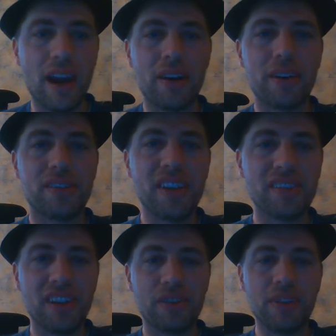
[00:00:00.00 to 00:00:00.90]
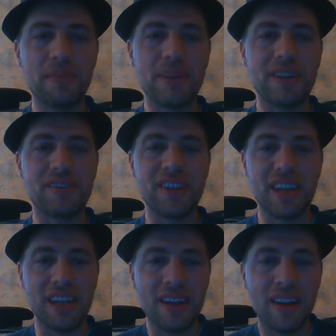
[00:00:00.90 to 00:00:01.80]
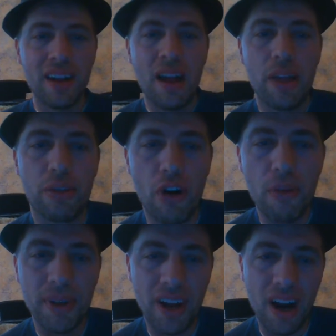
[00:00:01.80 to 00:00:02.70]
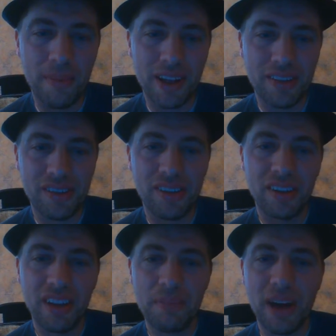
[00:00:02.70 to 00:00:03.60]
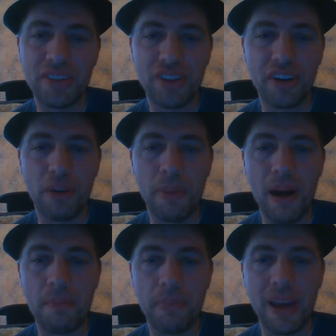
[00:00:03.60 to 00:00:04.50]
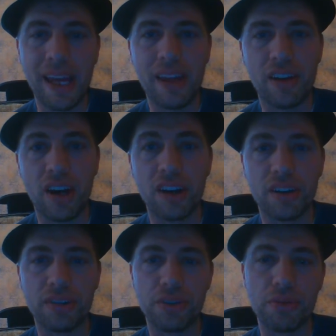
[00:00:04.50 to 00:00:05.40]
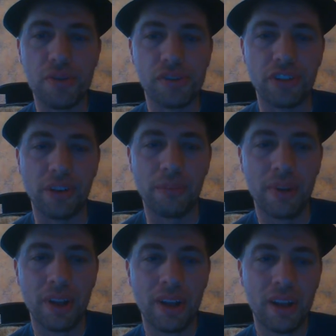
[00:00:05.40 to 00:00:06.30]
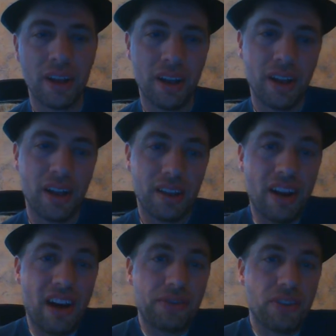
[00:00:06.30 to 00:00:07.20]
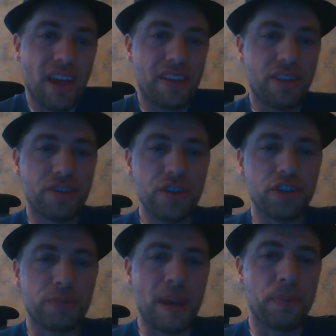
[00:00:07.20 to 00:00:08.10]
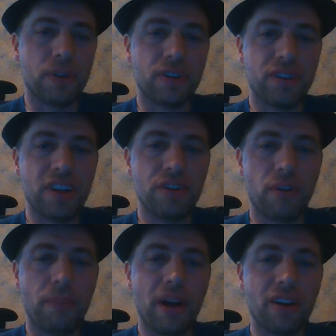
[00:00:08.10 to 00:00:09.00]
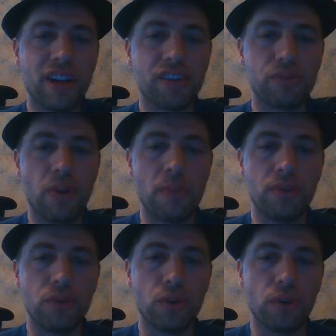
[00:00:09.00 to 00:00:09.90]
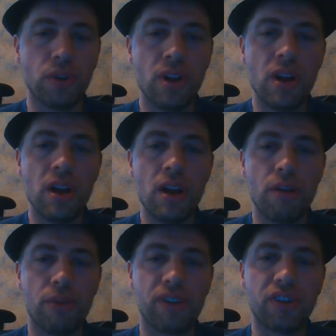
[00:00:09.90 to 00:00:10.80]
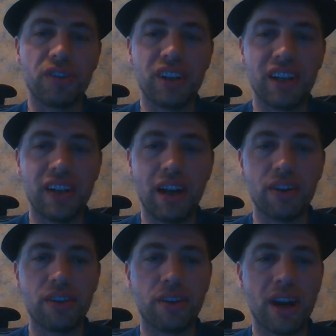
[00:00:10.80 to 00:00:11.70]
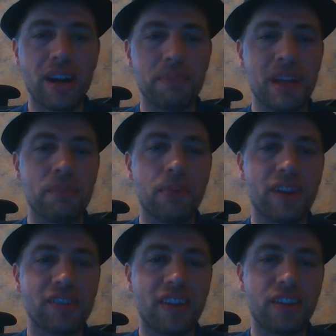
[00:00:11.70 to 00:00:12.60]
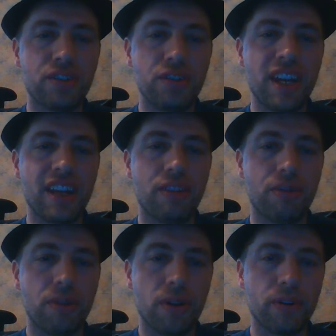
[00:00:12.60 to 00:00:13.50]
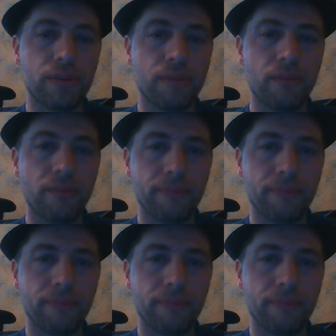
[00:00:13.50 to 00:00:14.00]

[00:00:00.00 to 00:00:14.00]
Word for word: Now, in 63 BC, the Roman armies, led by General Pompey, conquered Jerusalem. Now, after that, the Jewish people continue to rebel against Roman rule, resulting in Herod the Great being placed on the Judean throne.